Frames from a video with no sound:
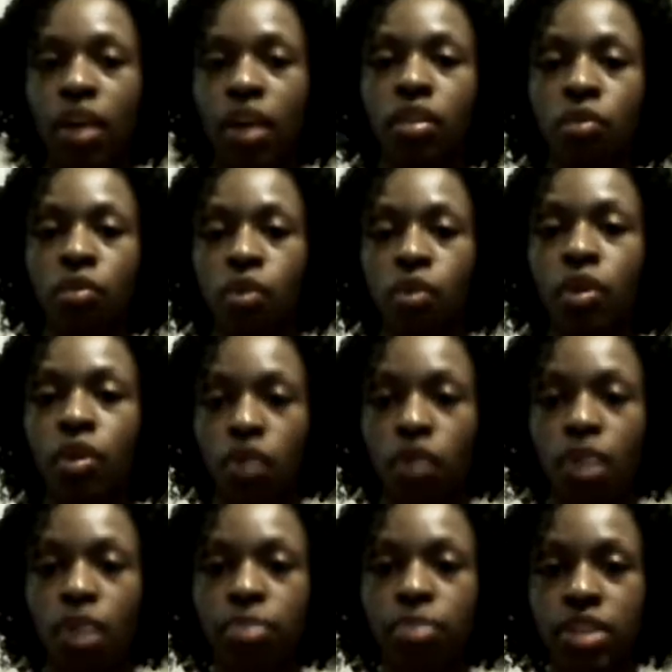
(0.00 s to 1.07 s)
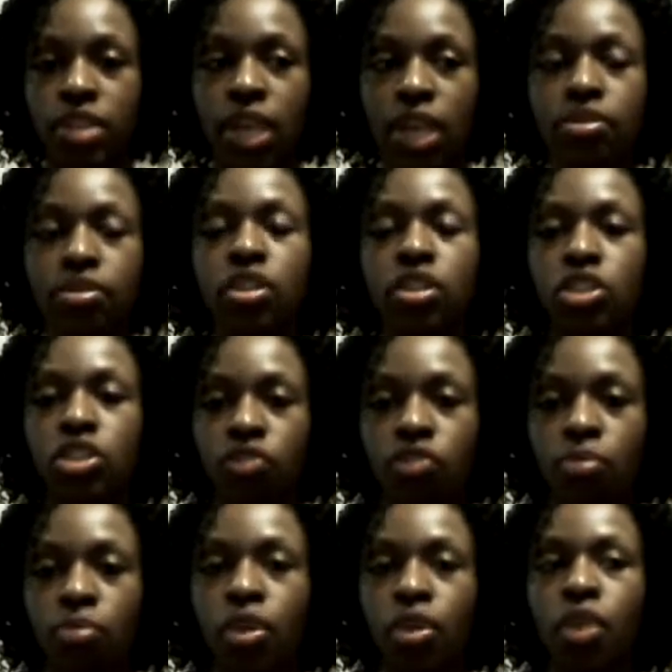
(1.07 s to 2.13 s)
been around the rodeo a couple of times
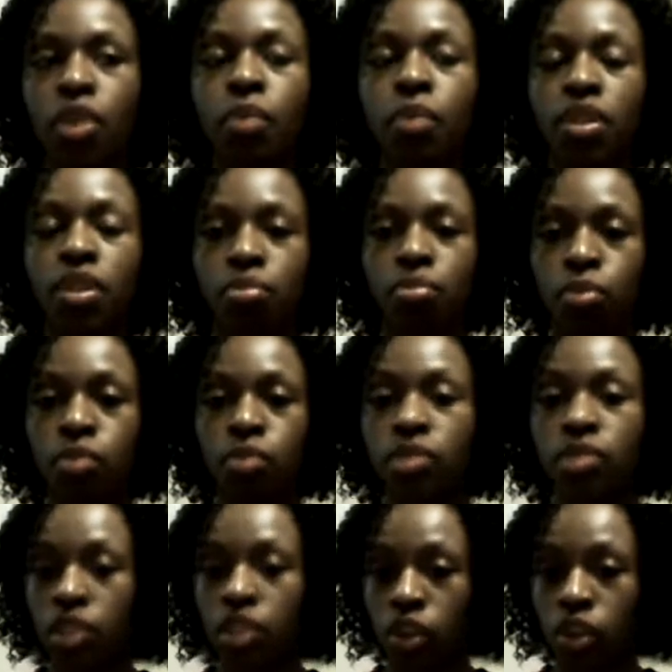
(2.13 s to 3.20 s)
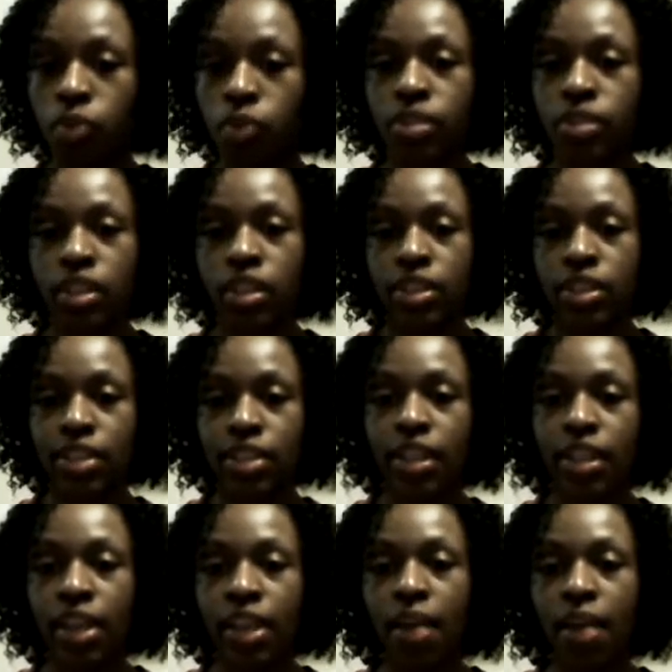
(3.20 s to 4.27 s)
so that you're familiar with the moves and the cues
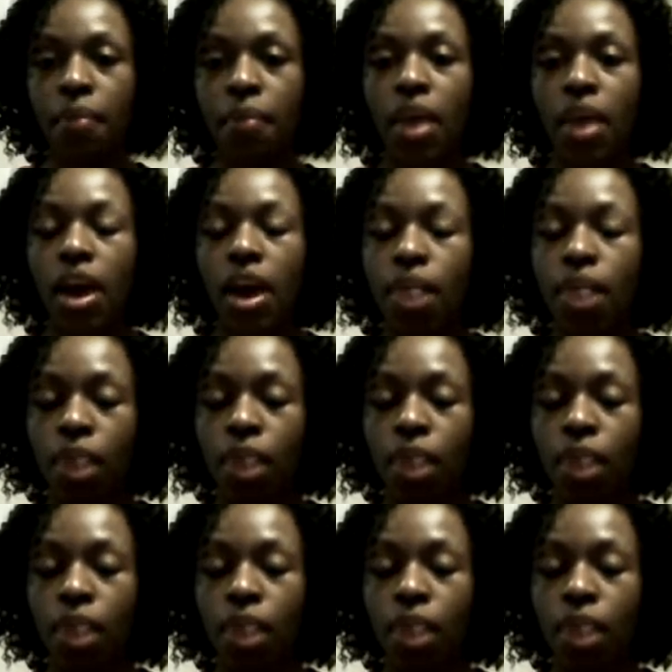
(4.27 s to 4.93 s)
and things like that.